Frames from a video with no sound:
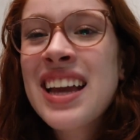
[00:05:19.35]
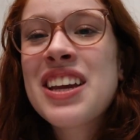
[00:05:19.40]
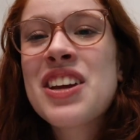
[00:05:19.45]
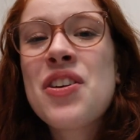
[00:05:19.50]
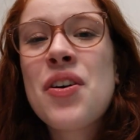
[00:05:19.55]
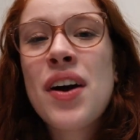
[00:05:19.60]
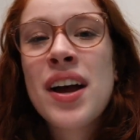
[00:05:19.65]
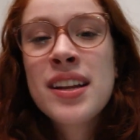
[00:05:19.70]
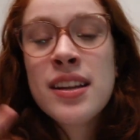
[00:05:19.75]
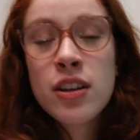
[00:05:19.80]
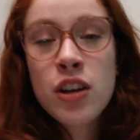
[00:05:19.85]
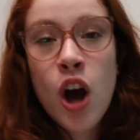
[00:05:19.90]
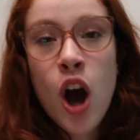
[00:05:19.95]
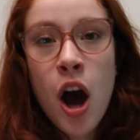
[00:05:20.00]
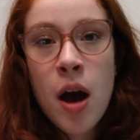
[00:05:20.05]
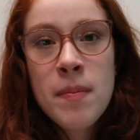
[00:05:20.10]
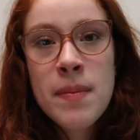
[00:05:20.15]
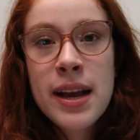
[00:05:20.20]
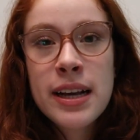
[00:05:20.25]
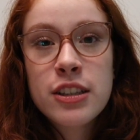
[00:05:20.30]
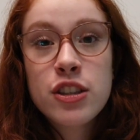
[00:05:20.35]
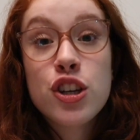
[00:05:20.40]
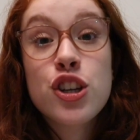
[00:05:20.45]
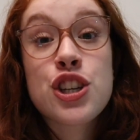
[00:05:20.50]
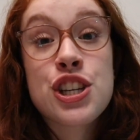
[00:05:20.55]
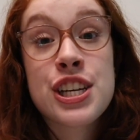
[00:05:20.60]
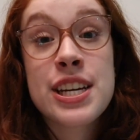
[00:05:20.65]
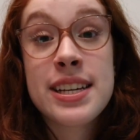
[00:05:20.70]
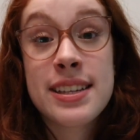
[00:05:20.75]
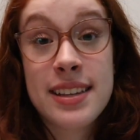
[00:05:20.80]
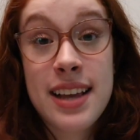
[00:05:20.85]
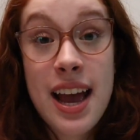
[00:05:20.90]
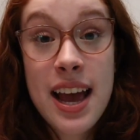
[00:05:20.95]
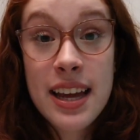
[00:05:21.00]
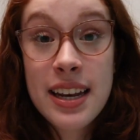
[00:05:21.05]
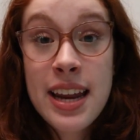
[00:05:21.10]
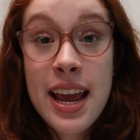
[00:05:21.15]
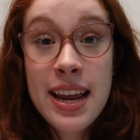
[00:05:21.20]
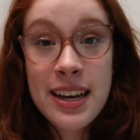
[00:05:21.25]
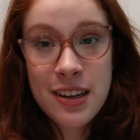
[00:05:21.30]
You know, in the comics, she's
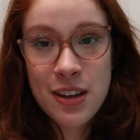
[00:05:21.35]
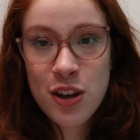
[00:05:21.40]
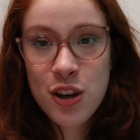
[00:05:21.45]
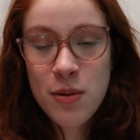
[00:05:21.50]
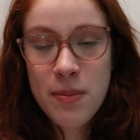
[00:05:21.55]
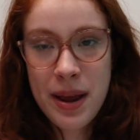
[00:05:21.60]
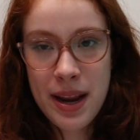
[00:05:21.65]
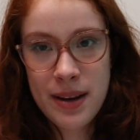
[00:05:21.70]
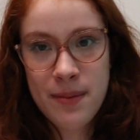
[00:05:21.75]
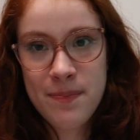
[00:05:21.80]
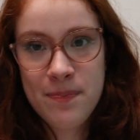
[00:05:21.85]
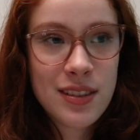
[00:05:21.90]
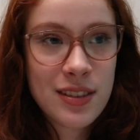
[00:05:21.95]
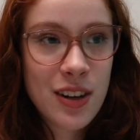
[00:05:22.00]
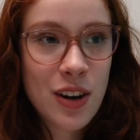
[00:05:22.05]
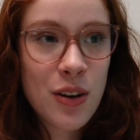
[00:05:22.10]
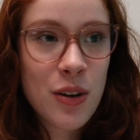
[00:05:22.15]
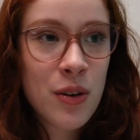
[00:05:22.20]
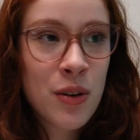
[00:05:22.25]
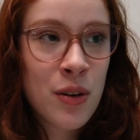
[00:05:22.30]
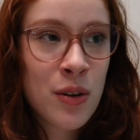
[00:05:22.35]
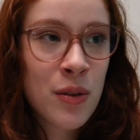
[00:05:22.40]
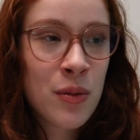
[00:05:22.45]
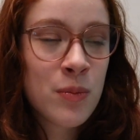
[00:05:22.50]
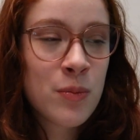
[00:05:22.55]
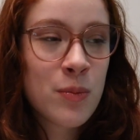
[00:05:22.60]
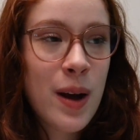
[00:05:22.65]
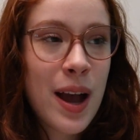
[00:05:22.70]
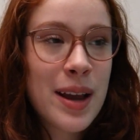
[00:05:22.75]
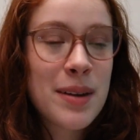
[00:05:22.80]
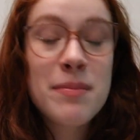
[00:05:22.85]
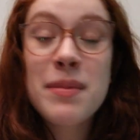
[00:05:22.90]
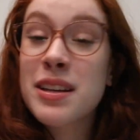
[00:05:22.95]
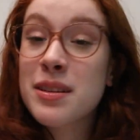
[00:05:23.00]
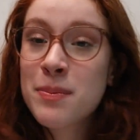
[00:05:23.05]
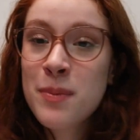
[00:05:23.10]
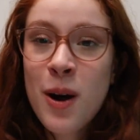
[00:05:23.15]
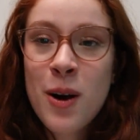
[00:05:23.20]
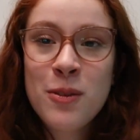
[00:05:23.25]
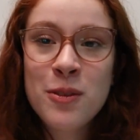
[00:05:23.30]
an Inhuman. So when
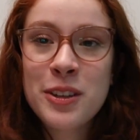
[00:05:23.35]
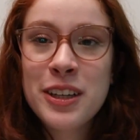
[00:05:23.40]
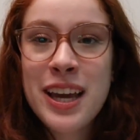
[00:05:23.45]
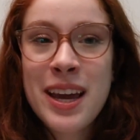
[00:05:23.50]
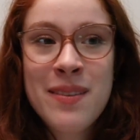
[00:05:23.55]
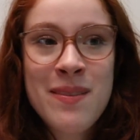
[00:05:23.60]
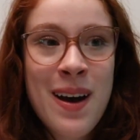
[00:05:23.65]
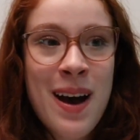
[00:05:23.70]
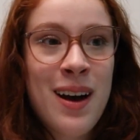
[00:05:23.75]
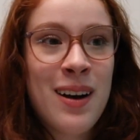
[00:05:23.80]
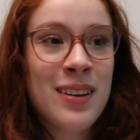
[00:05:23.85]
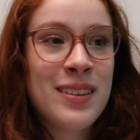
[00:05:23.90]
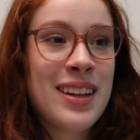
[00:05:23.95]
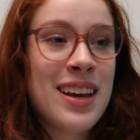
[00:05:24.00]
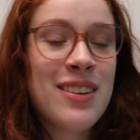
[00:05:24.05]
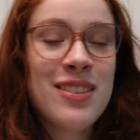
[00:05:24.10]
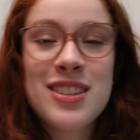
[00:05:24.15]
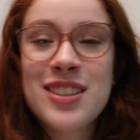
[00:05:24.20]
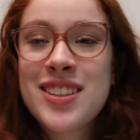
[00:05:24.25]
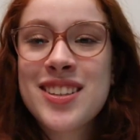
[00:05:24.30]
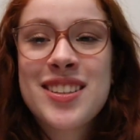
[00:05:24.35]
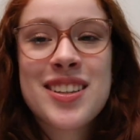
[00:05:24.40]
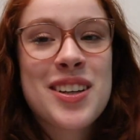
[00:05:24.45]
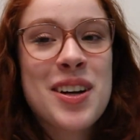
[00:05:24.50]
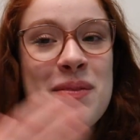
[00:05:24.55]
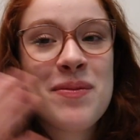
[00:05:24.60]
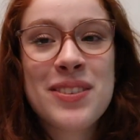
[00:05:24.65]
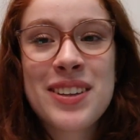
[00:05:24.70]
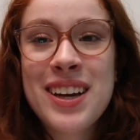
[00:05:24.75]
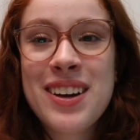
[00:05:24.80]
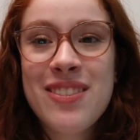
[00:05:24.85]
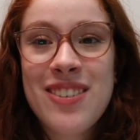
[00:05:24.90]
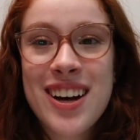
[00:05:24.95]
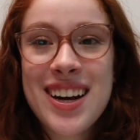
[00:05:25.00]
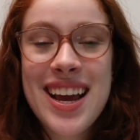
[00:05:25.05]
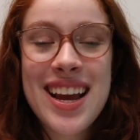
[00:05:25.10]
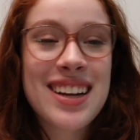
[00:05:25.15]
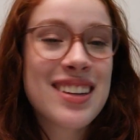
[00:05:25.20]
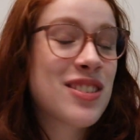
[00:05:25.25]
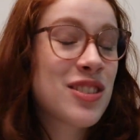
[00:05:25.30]
Ms. Marvel came out, it was just a complete
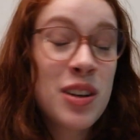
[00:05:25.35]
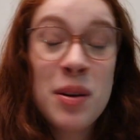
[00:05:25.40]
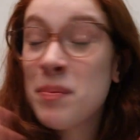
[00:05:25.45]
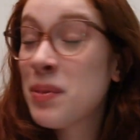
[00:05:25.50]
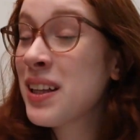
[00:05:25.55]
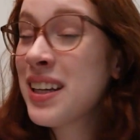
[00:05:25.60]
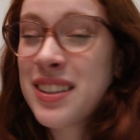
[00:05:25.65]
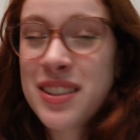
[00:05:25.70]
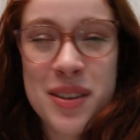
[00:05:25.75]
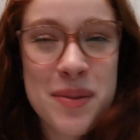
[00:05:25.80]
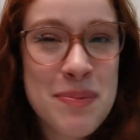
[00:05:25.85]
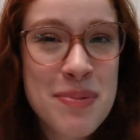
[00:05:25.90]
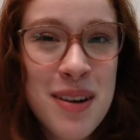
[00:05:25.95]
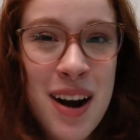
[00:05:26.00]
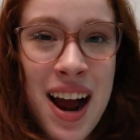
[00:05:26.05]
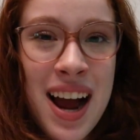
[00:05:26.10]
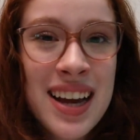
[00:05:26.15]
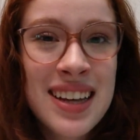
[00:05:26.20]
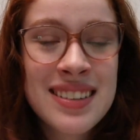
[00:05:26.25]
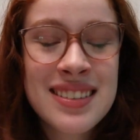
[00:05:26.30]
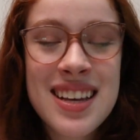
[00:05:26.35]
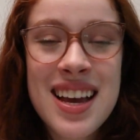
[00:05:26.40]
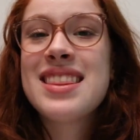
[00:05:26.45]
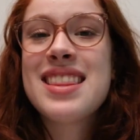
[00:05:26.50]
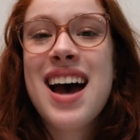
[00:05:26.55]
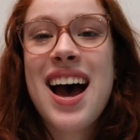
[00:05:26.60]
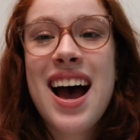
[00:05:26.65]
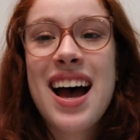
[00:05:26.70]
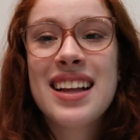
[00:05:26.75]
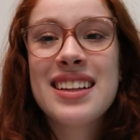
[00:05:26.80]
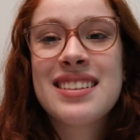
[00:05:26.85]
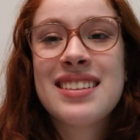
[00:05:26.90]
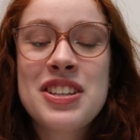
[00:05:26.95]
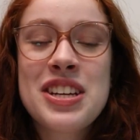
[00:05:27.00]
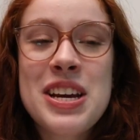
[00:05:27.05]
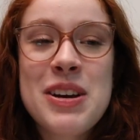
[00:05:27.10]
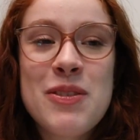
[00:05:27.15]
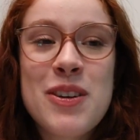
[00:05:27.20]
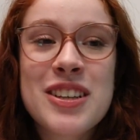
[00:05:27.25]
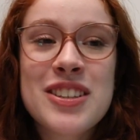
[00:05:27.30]
180. It was a complete surprise that
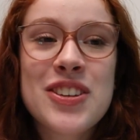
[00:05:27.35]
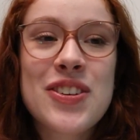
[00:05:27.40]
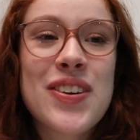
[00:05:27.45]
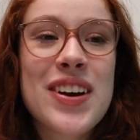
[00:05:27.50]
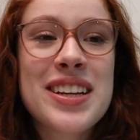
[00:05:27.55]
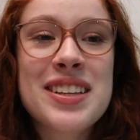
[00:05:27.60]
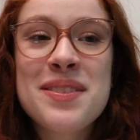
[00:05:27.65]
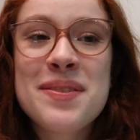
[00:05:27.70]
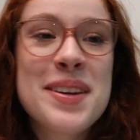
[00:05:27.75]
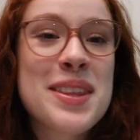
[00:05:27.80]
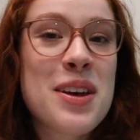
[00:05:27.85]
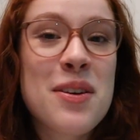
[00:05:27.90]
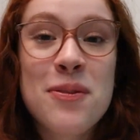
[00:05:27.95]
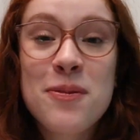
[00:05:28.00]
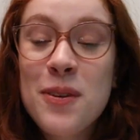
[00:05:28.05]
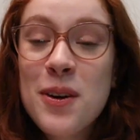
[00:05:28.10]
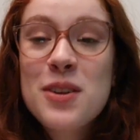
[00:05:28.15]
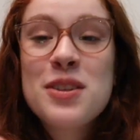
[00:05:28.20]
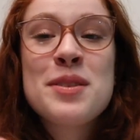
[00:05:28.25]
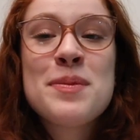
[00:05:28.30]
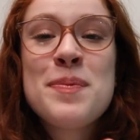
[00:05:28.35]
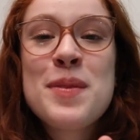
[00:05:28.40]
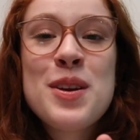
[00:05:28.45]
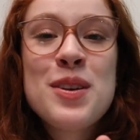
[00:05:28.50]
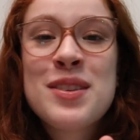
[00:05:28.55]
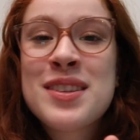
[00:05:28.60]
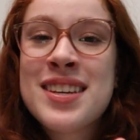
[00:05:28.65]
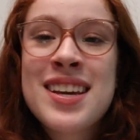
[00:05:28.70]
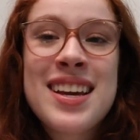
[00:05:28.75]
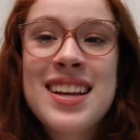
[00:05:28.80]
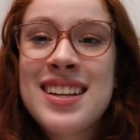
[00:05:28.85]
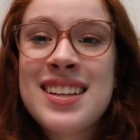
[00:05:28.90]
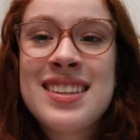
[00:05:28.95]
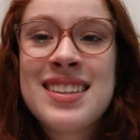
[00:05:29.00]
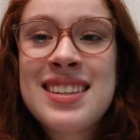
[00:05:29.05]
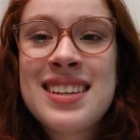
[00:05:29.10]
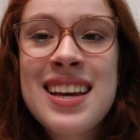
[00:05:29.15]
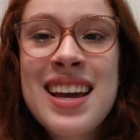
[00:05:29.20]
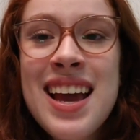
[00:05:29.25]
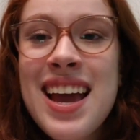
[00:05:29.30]
she was going to be the first
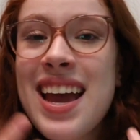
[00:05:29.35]
mutant